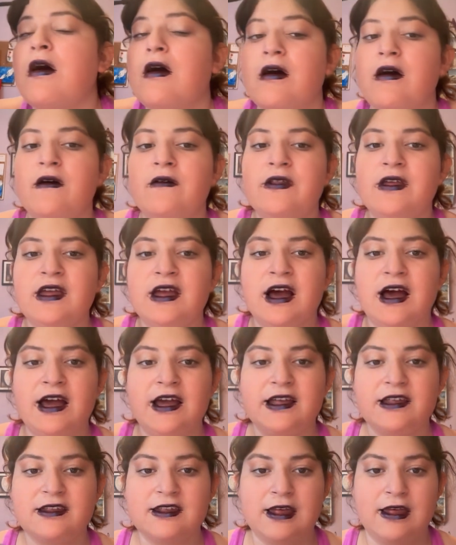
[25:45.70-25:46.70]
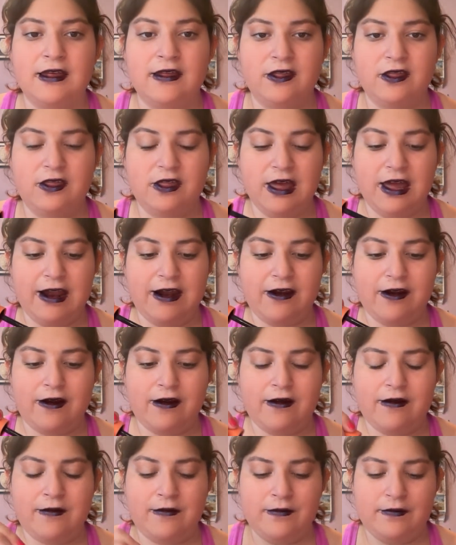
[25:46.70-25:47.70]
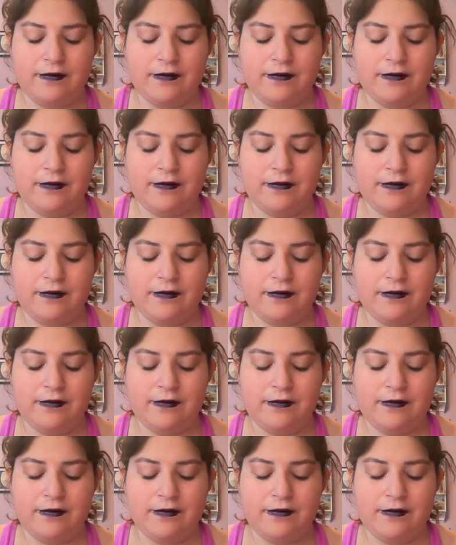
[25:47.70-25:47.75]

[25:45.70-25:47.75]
of the eyes there.